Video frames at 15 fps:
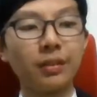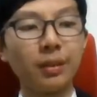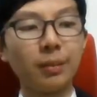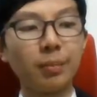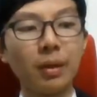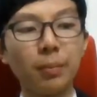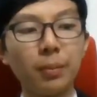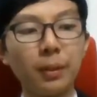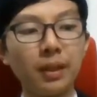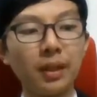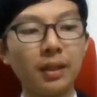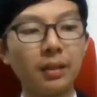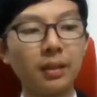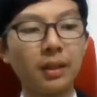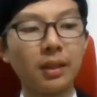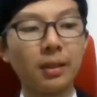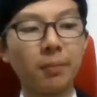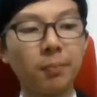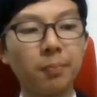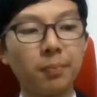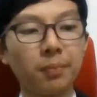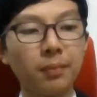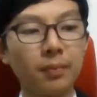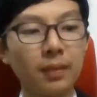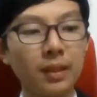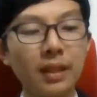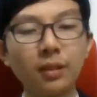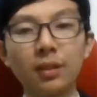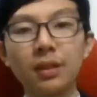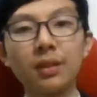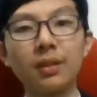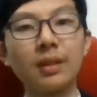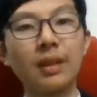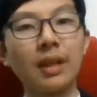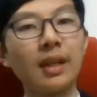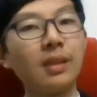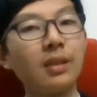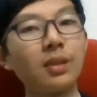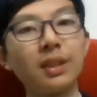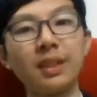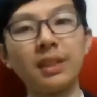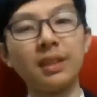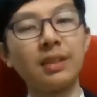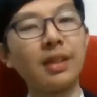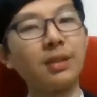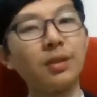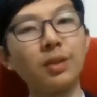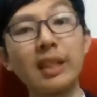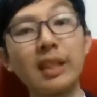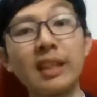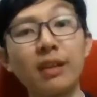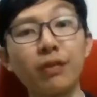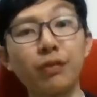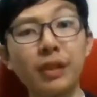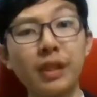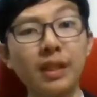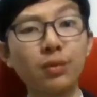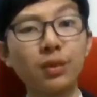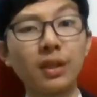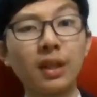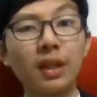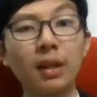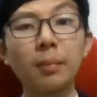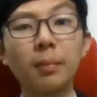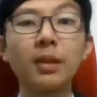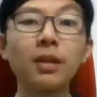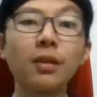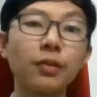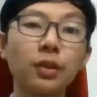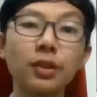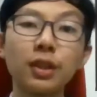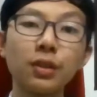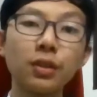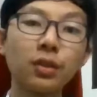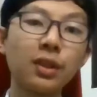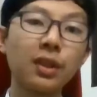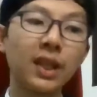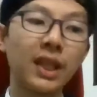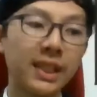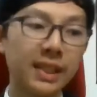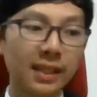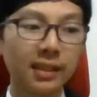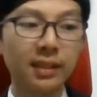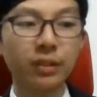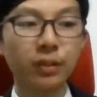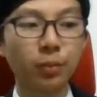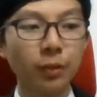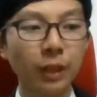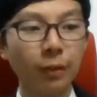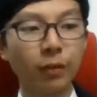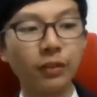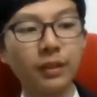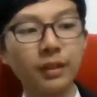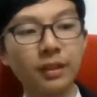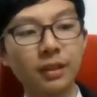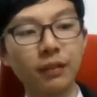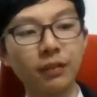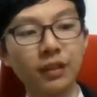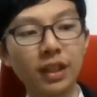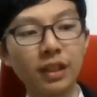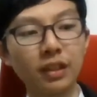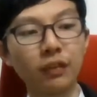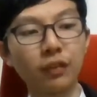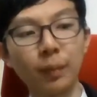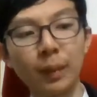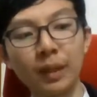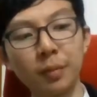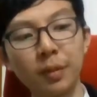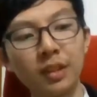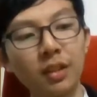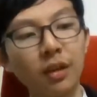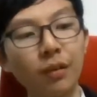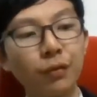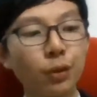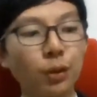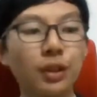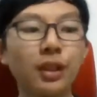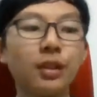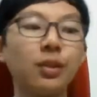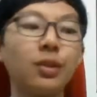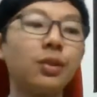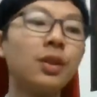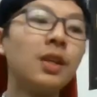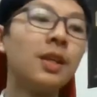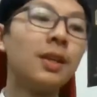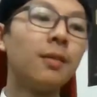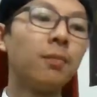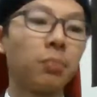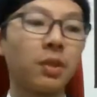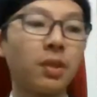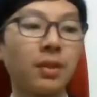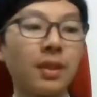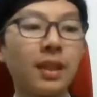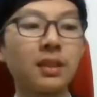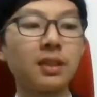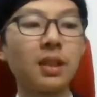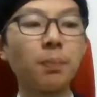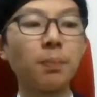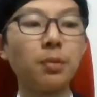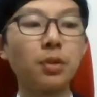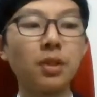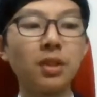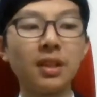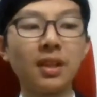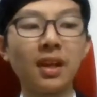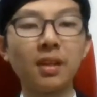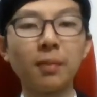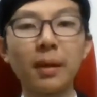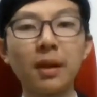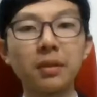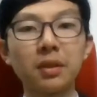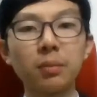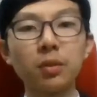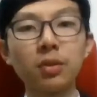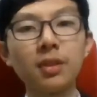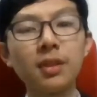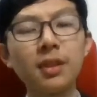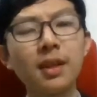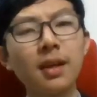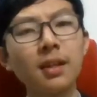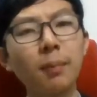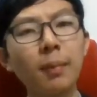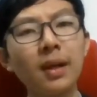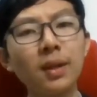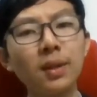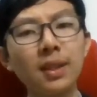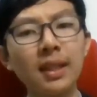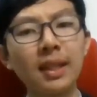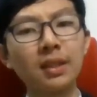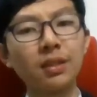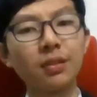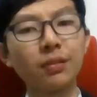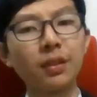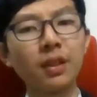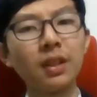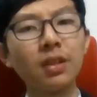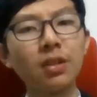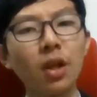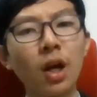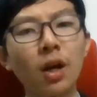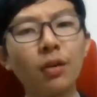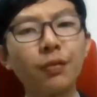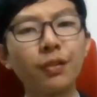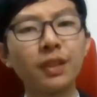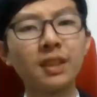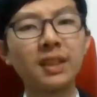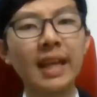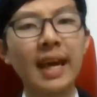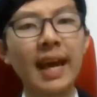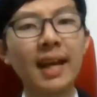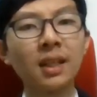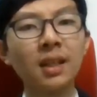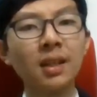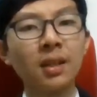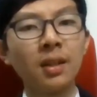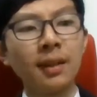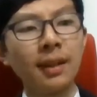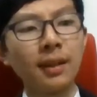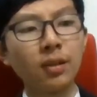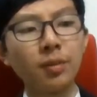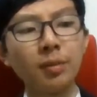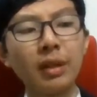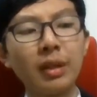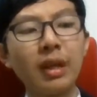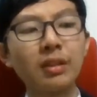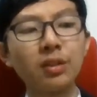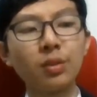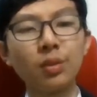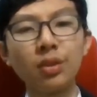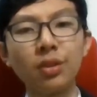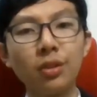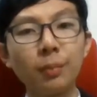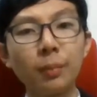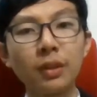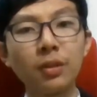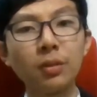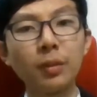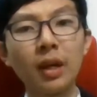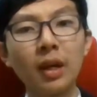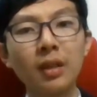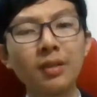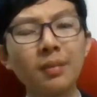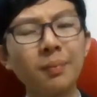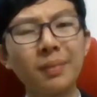it maybe like um, nine or nine or nine to ten out of ten. Would I recommend? Of course I do. That I think this movie deserves the Oscar for Best Picture. Of course I do. You next up, Mutiny on the Bounty. Mutiny on the Bounty has a very long first act, and to be honest with you, but to be on,